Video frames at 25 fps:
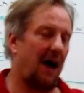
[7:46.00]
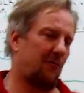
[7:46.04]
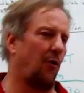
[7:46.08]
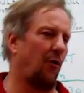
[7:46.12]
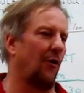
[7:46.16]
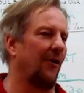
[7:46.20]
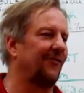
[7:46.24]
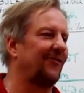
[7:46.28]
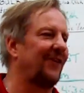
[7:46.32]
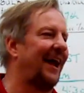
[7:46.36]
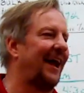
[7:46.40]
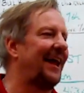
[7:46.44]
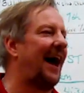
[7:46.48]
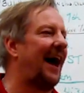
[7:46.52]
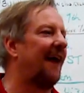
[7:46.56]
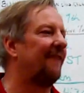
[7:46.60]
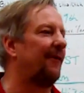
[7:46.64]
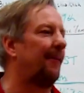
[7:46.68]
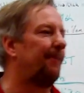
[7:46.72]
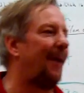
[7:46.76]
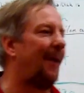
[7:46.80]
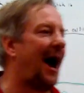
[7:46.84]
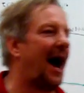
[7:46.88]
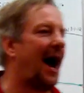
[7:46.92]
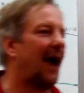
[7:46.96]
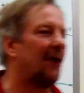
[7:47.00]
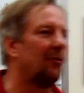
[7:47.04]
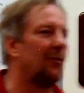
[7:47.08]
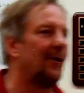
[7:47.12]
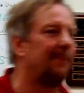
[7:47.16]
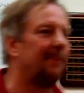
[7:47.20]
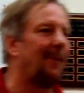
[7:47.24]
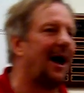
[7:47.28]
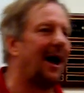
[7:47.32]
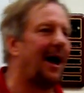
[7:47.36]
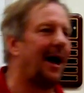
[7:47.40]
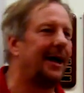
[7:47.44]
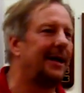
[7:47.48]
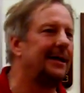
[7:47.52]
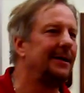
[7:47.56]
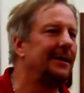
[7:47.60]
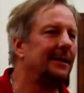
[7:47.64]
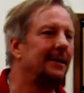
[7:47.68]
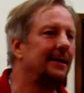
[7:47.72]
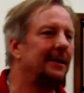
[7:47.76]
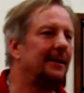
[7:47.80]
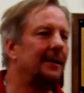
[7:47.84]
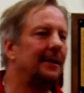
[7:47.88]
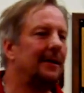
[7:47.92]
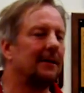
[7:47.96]
course I'd have a bottle in my
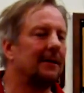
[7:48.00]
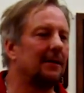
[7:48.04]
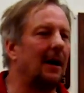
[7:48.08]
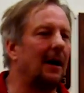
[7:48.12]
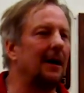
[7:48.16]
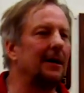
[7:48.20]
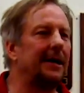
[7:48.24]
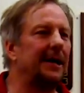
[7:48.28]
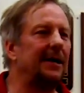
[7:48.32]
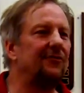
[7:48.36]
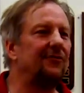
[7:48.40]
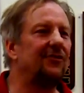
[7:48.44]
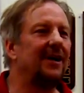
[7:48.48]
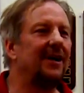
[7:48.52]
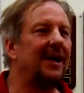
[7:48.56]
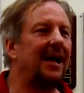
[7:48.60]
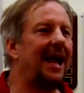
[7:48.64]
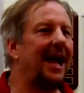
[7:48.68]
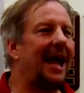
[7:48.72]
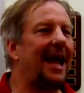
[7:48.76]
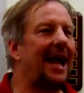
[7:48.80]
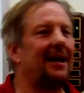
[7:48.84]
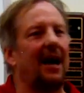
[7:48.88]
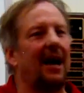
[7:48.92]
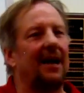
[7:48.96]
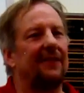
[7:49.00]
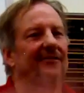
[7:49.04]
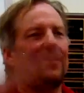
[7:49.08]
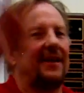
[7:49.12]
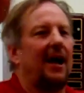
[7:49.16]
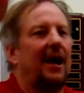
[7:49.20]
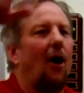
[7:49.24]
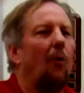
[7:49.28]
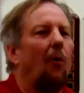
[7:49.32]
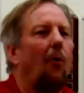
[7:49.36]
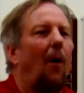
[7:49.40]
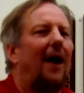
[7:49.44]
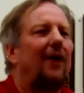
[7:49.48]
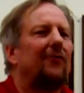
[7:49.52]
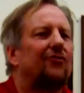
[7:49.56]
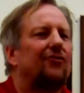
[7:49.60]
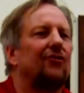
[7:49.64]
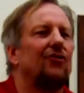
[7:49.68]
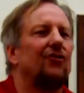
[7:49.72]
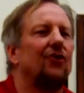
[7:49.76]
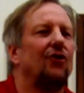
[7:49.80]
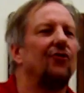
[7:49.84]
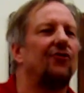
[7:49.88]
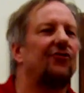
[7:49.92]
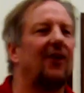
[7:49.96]
luggage, and I'd say, oh, why don't
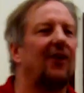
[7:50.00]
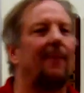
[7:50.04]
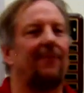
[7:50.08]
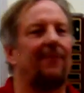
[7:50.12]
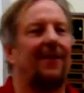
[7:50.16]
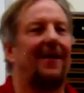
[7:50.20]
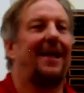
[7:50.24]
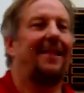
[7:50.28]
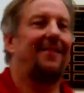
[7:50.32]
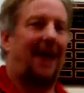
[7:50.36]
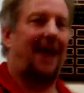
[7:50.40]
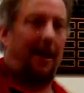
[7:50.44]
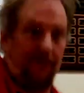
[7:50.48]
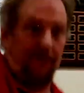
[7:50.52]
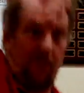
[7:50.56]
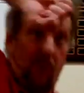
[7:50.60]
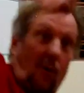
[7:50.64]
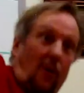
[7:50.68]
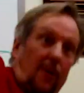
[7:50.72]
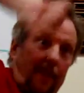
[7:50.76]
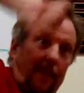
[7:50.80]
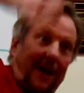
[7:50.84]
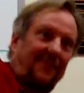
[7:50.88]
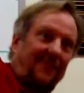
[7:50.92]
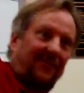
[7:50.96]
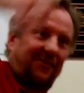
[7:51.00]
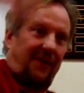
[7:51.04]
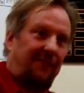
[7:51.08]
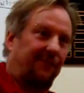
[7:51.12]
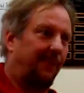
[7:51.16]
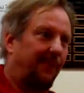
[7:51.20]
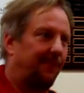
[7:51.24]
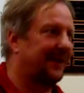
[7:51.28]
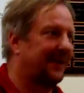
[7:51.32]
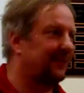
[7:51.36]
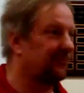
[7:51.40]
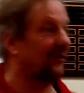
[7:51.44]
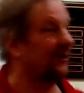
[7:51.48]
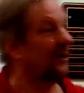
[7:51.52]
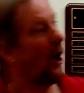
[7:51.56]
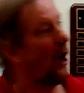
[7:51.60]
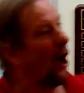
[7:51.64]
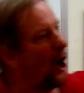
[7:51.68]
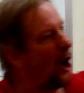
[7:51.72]
you do something? And I'd pour myself a big drink.